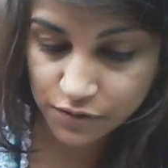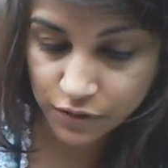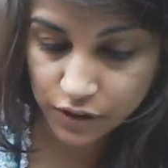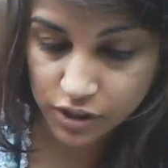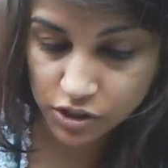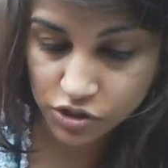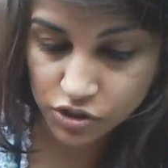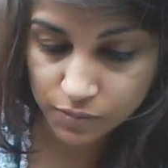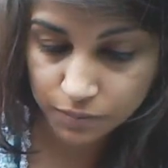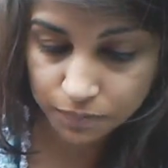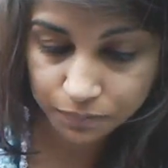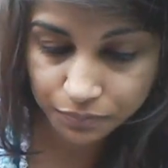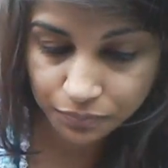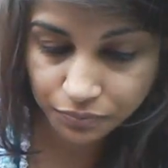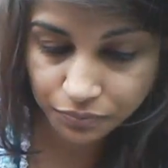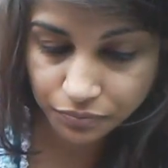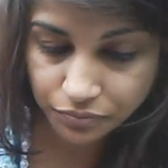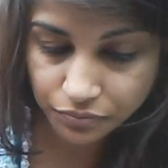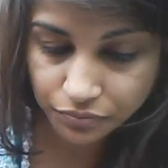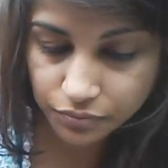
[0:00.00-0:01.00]
version.
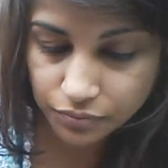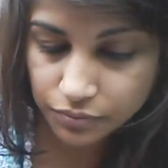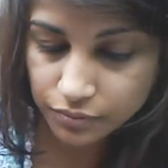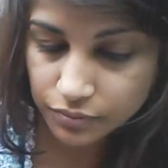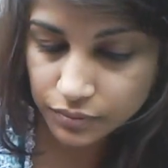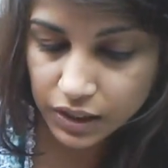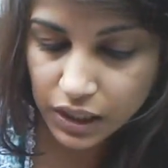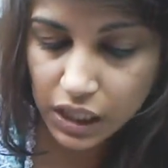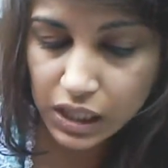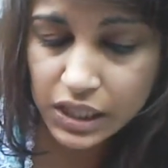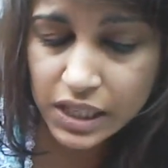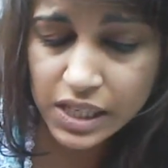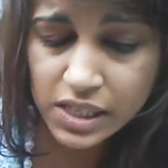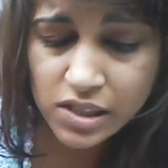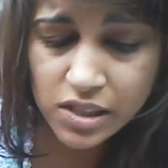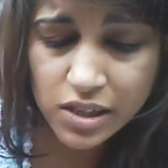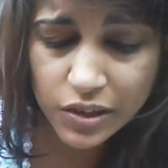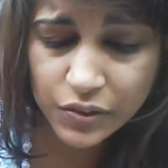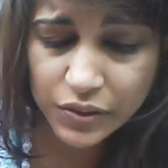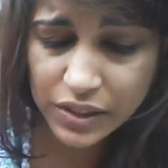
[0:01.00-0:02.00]
There's
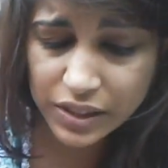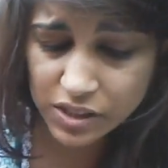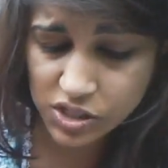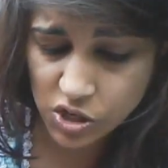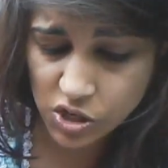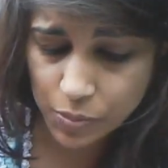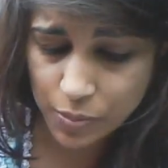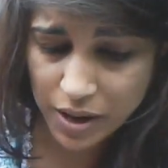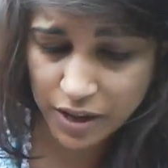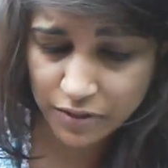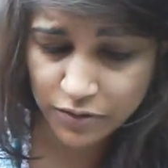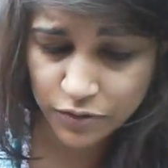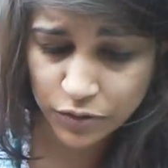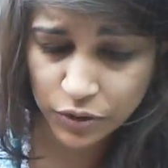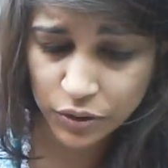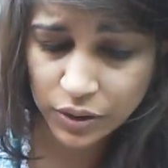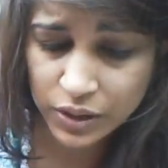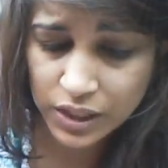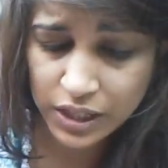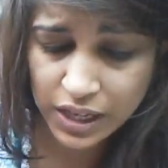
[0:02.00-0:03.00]
certain things I'll pay
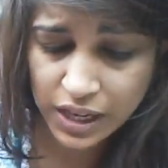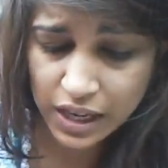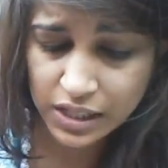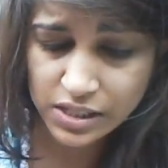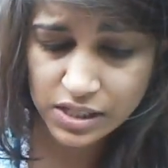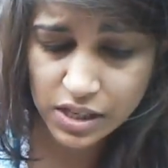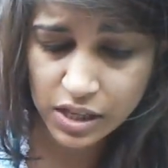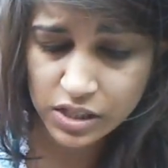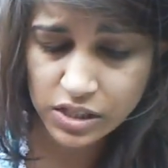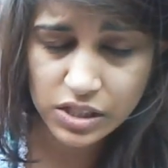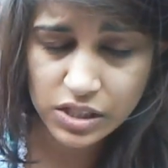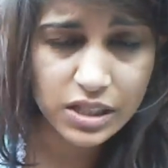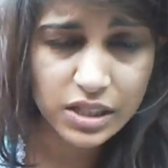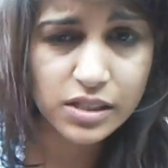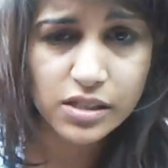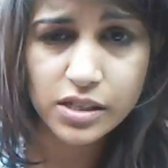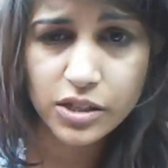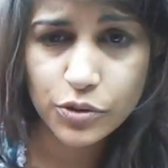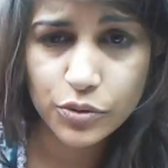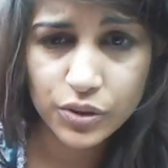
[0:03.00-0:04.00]
for, and certain
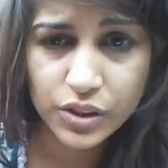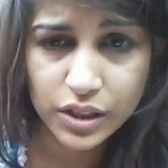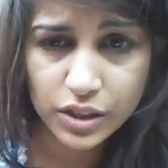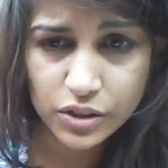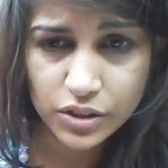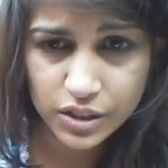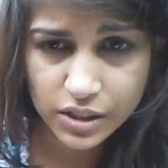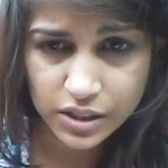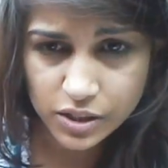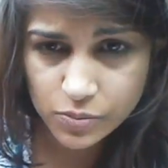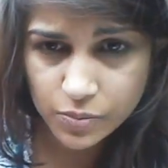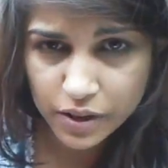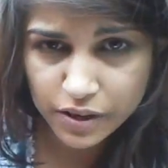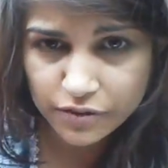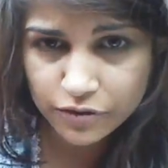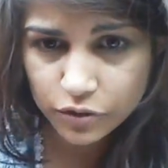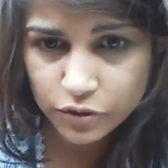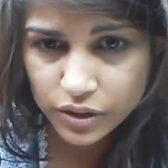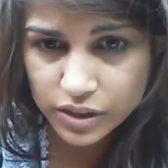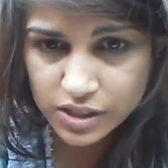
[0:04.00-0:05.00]
things I don't think you need to pay
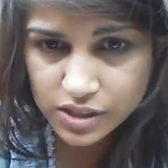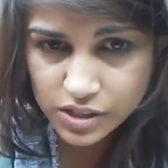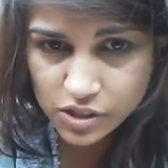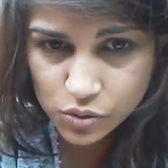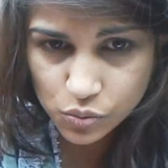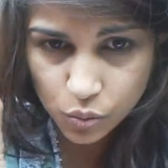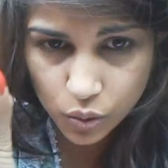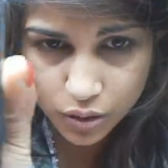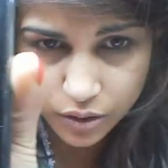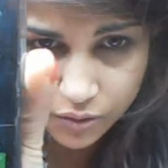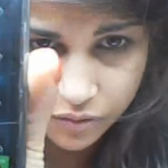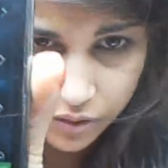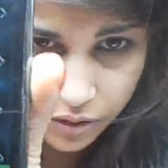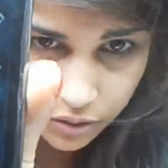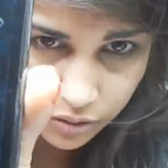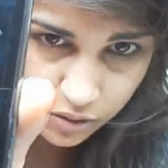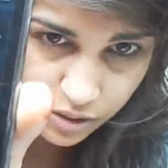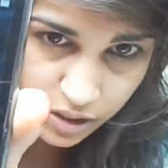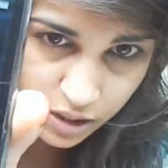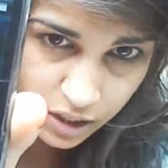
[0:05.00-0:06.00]
for. This is one of
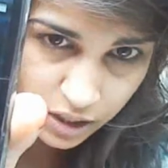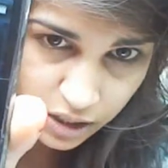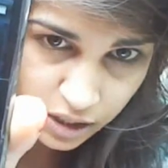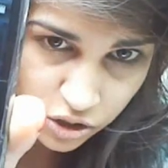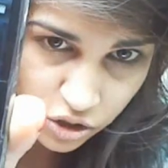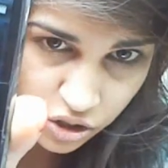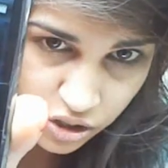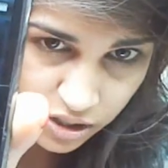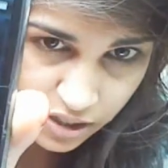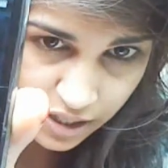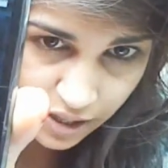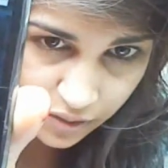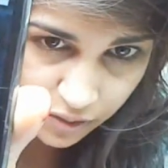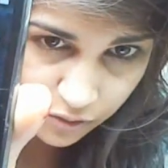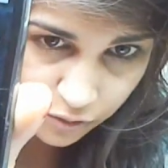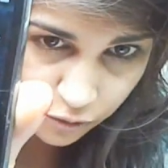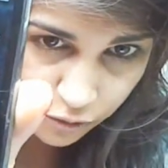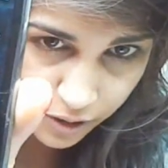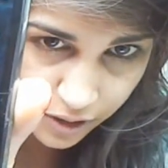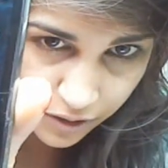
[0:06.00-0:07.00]
those. Just get the
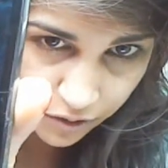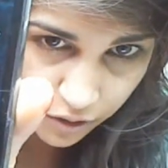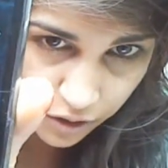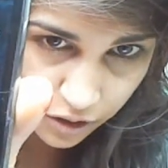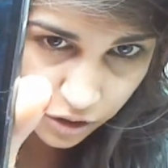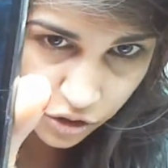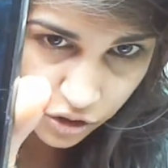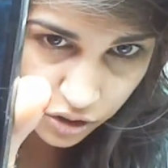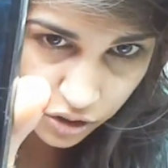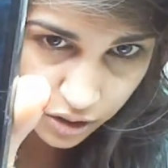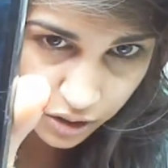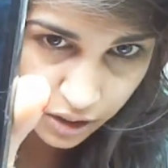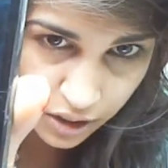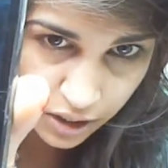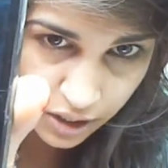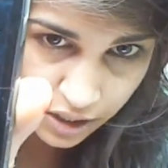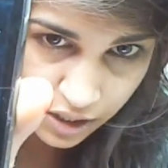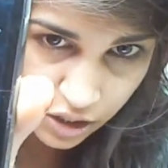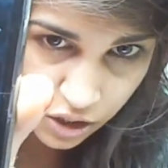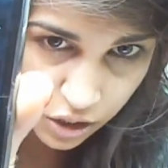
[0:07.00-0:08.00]
free version.
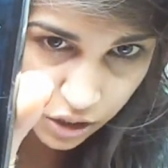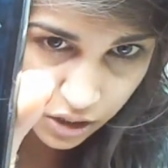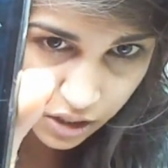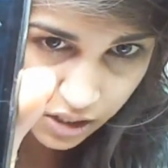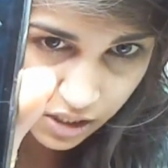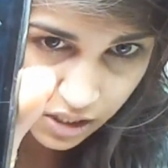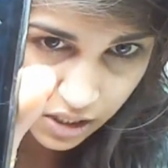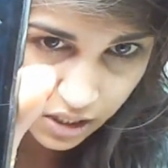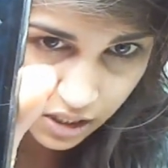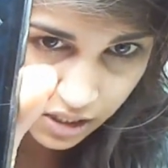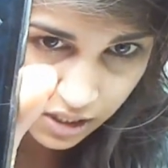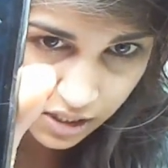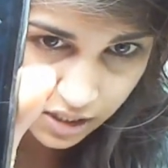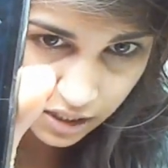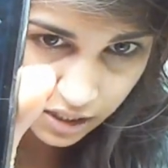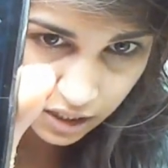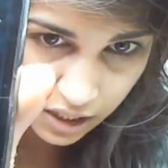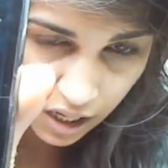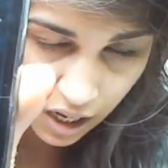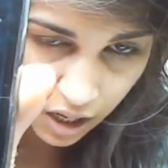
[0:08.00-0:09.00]
So you can see there's
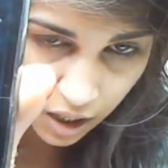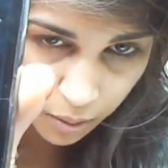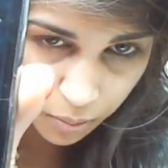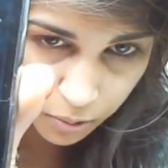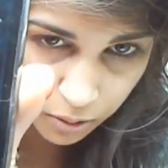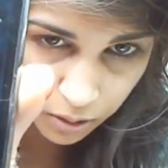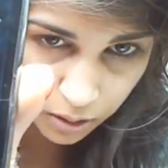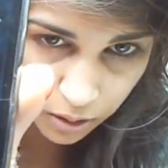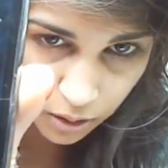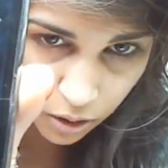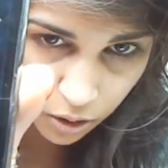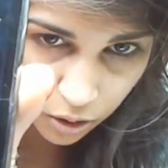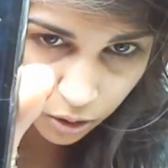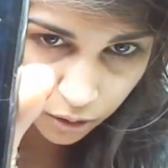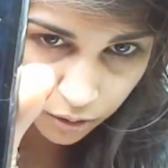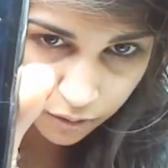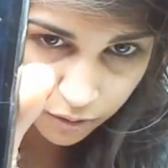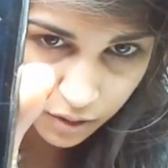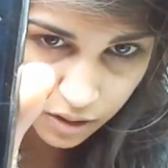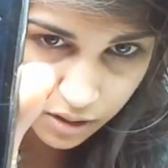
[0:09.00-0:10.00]
a couple
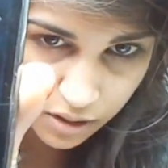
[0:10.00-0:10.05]
of